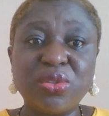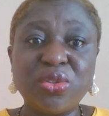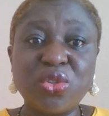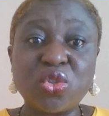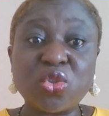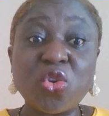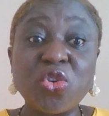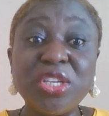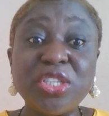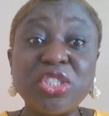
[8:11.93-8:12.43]

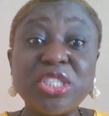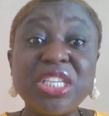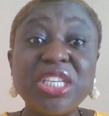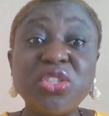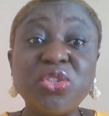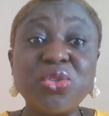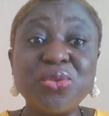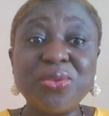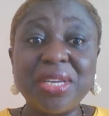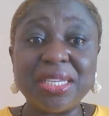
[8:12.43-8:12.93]
Turn it
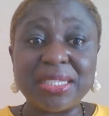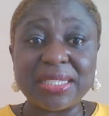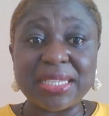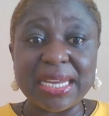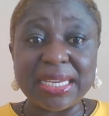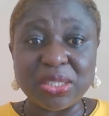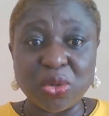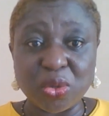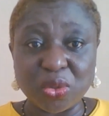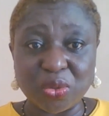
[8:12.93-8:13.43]
into a
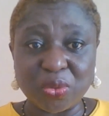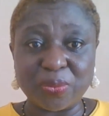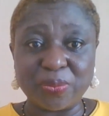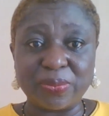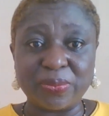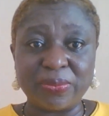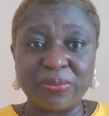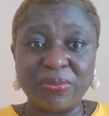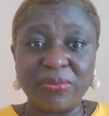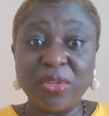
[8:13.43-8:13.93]
side hustle.
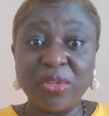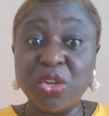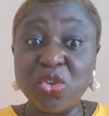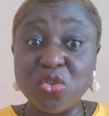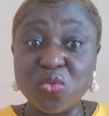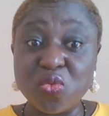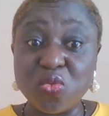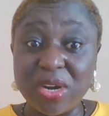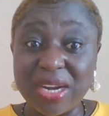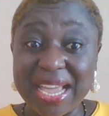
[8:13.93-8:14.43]

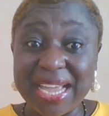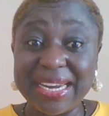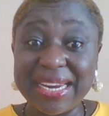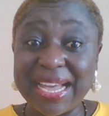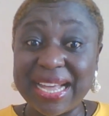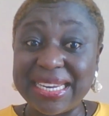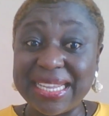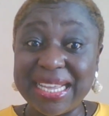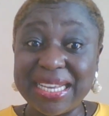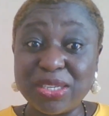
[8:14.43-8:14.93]
You will learn
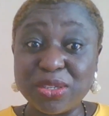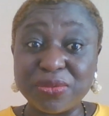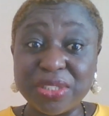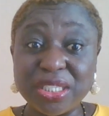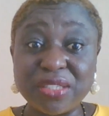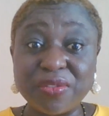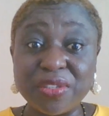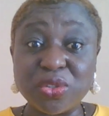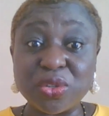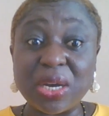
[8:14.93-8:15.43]
at the end of
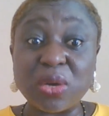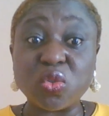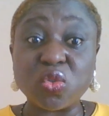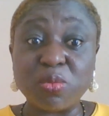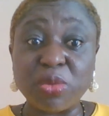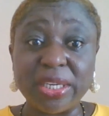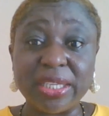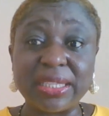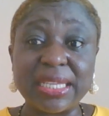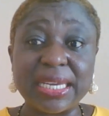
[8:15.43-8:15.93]
this video how to
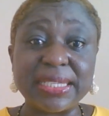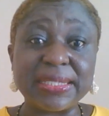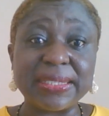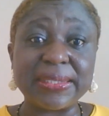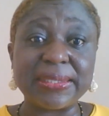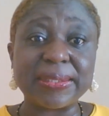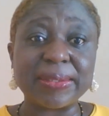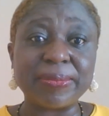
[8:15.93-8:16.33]
monetize it.